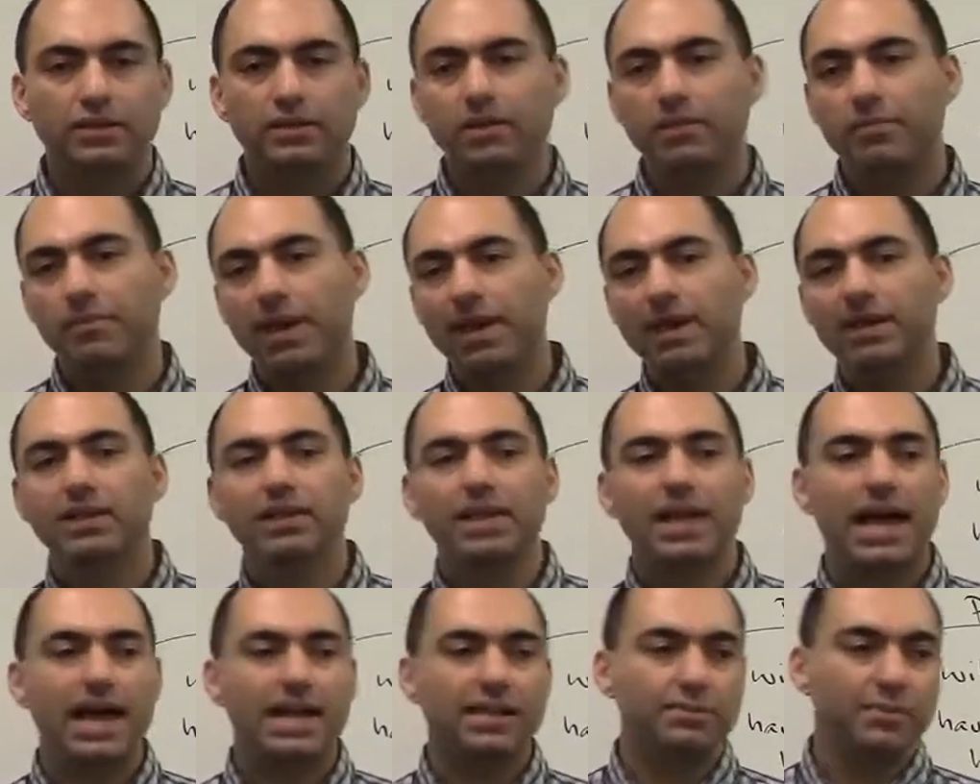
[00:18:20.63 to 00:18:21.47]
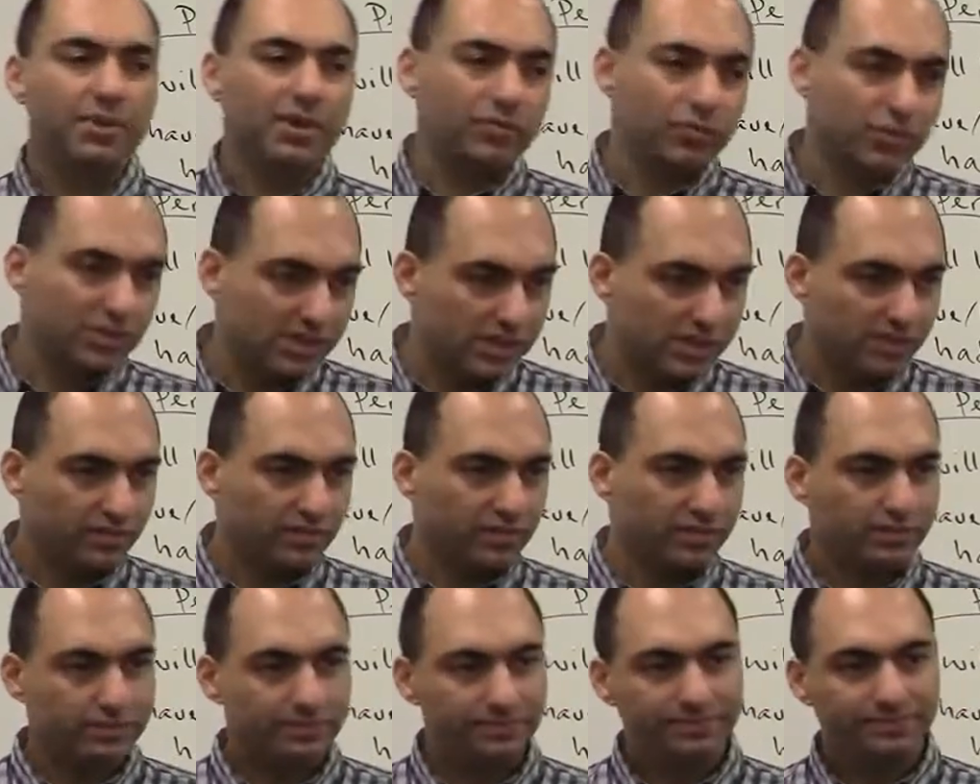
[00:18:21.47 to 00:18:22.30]
The mail had been
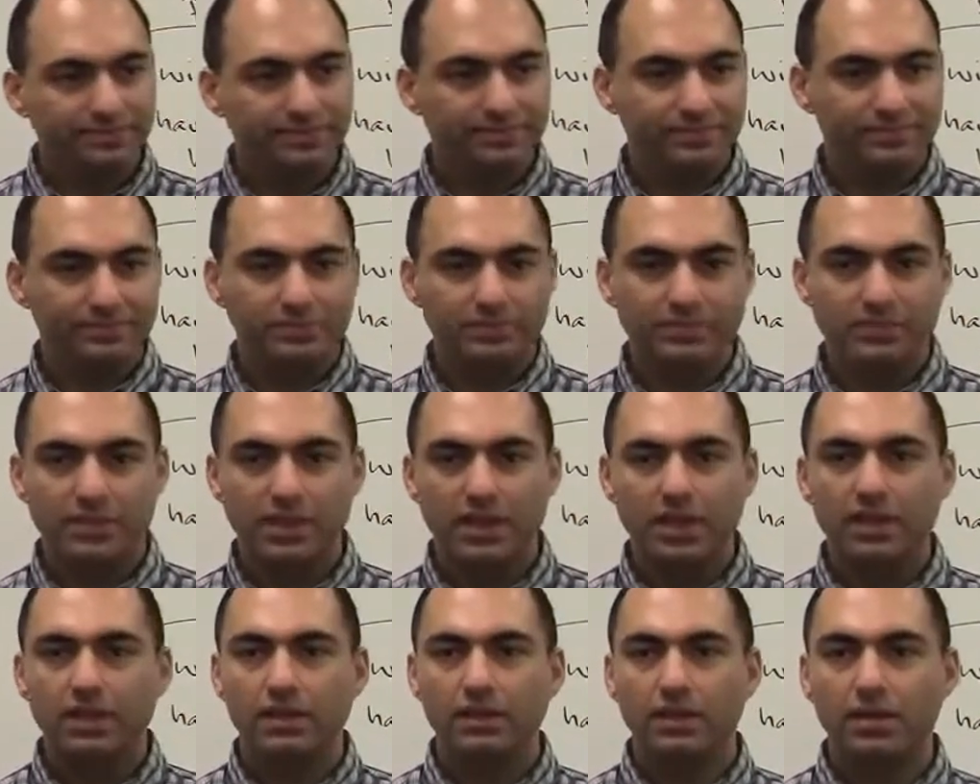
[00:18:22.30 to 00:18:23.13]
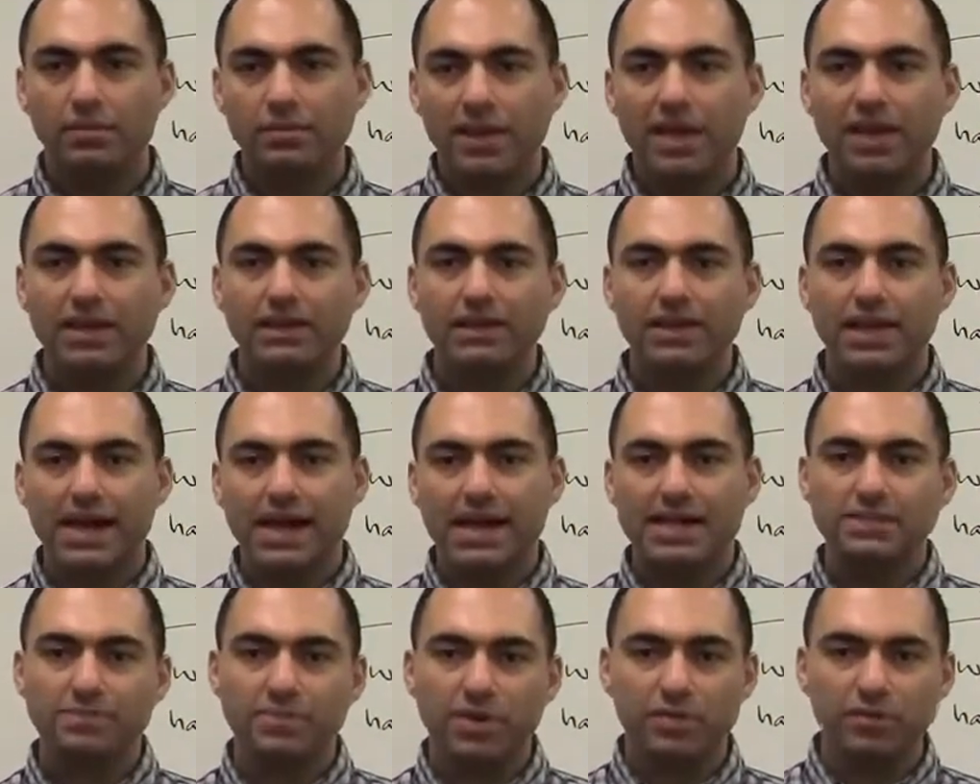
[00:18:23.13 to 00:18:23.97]
received. The mail
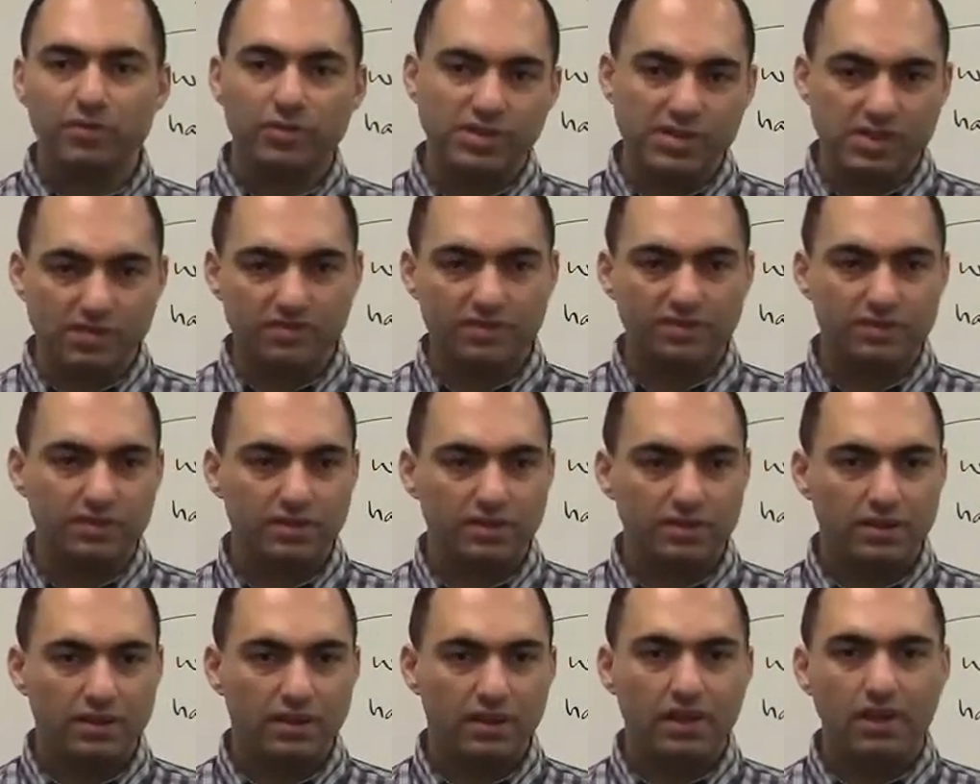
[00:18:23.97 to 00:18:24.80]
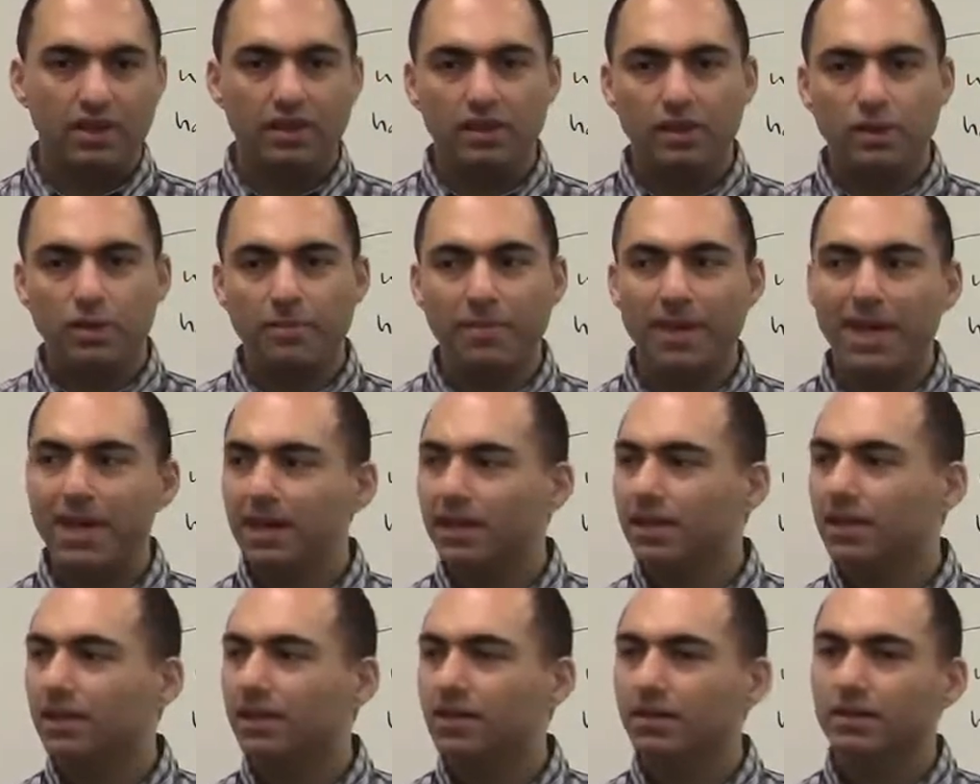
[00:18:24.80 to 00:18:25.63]
has been received. The
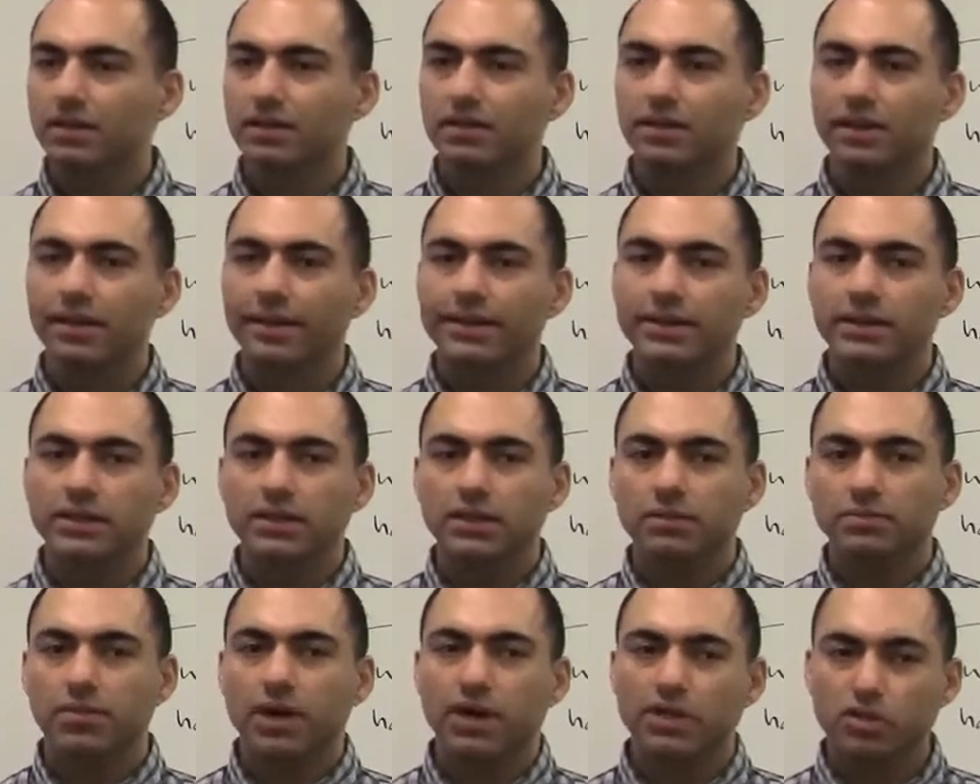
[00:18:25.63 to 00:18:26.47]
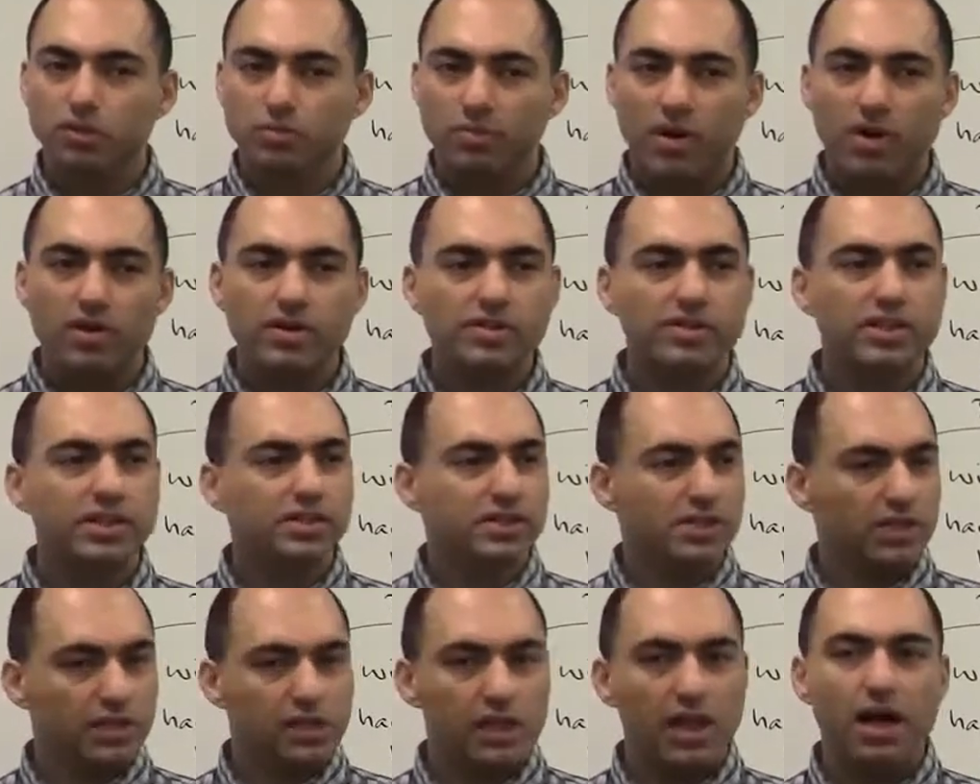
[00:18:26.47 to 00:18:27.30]
mail, by tomorrow
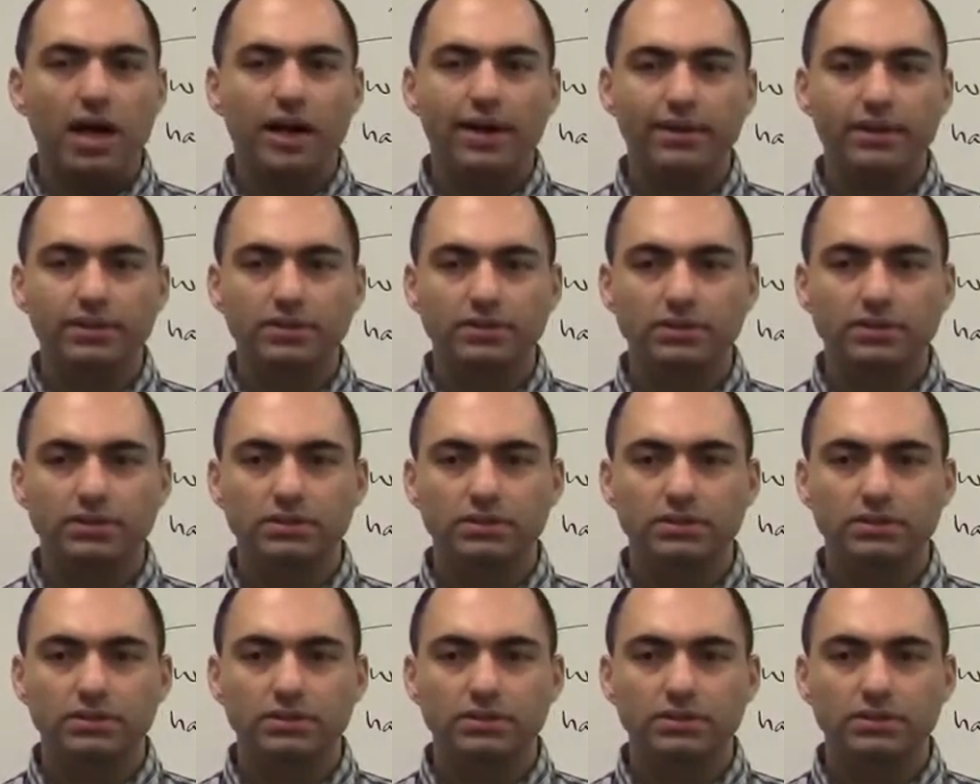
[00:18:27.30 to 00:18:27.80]
6 o'clock,